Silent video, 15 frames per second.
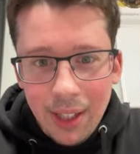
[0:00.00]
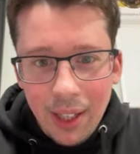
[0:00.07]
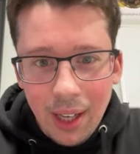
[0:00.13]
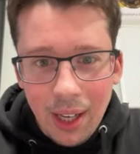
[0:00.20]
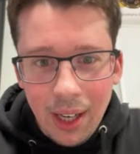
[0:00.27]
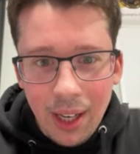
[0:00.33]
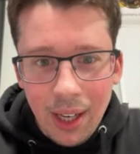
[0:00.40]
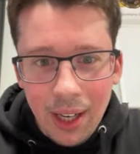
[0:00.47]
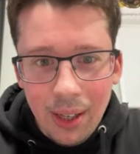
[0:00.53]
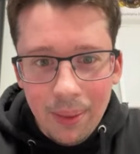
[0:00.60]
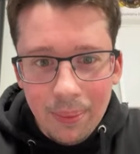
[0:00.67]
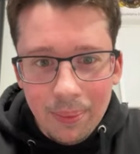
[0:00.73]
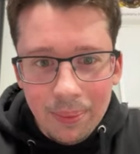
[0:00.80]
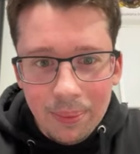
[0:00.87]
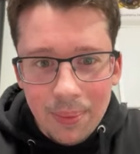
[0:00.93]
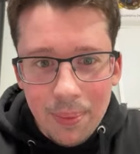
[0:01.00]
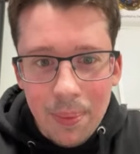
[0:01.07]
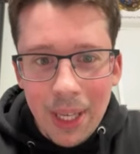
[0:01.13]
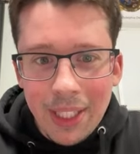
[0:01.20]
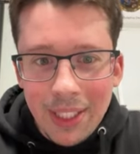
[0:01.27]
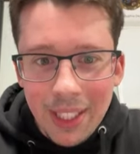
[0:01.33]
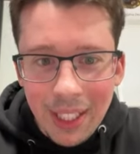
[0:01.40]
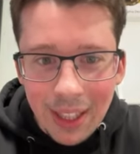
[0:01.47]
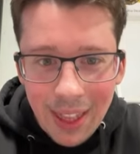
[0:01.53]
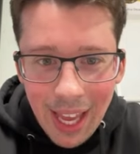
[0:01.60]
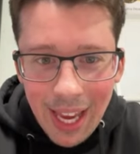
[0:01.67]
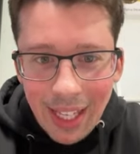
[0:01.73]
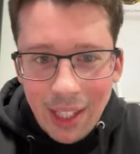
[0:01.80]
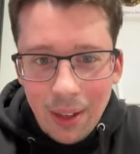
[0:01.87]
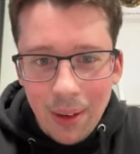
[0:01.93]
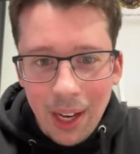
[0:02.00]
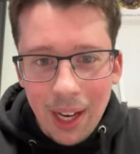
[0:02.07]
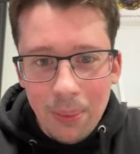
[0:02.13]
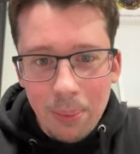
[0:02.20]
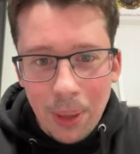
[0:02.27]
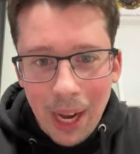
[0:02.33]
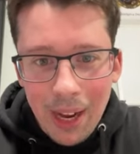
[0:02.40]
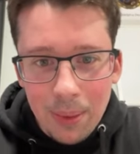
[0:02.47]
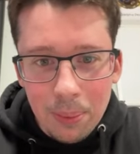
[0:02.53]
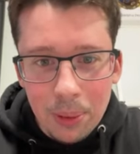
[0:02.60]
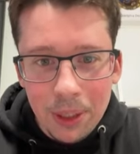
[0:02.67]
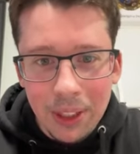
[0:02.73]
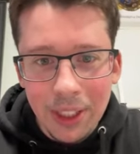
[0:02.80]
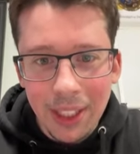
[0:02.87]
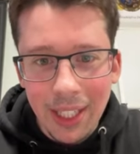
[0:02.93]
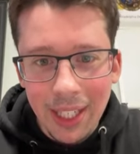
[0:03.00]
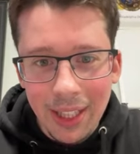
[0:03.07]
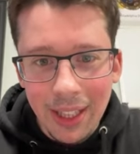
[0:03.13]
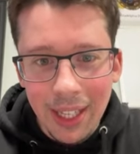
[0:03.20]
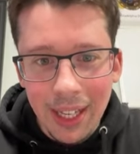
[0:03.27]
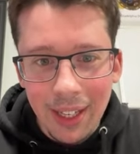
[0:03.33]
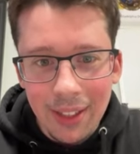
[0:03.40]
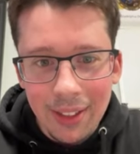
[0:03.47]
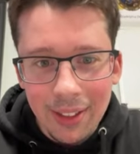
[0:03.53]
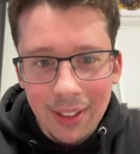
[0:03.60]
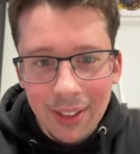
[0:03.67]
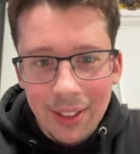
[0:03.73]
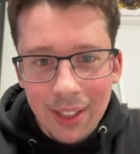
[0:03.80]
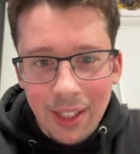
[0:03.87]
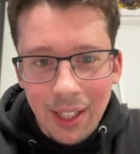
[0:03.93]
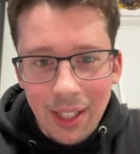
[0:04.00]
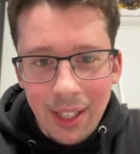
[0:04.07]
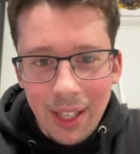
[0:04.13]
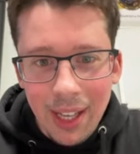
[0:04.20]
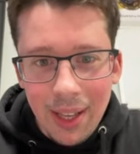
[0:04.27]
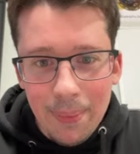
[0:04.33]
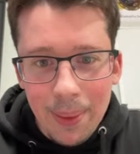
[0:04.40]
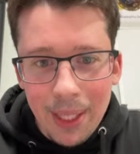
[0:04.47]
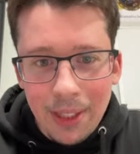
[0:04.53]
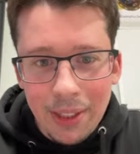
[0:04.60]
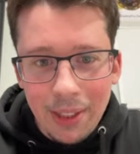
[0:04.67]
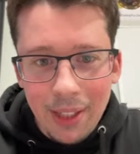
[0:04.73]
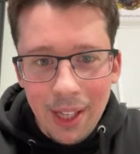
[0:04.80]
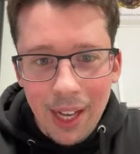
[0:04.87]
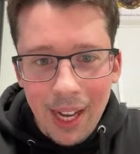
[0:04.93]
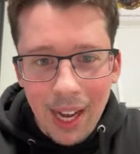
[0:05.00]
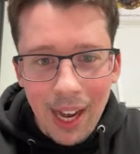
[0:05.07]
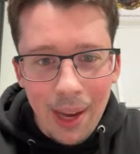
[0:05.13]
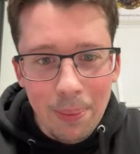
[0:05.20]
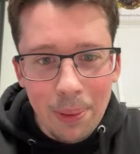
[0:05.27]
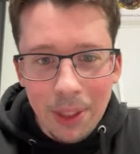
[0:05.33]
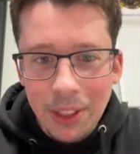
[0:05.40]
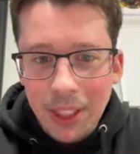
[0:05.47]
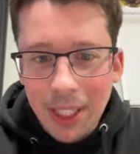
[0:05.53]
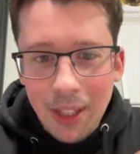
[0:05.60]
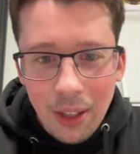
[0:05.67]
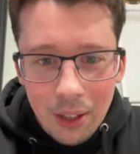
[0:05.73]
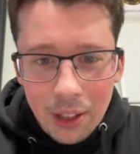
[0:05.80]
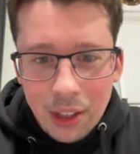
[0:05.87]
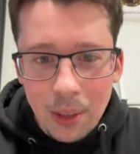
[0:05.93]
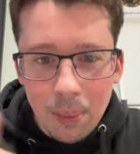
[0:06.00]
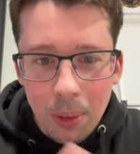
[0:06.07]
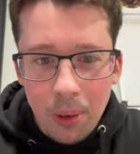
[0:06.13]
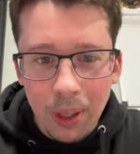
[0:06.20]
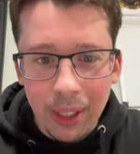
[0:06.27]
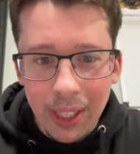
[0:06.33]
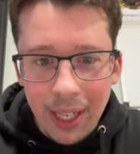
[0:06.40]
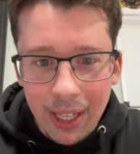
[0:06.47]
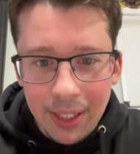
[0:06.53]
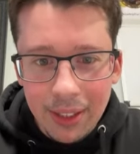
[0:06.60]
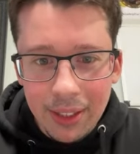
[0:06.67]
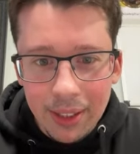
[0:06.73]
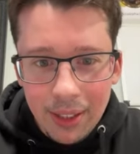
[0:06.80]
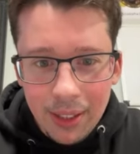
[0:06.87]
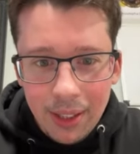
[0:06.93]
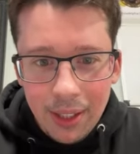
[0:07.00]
Um, Misty, thank you. I, I appreciate that. Uh, it means a lot. I appreciate all the support, guys.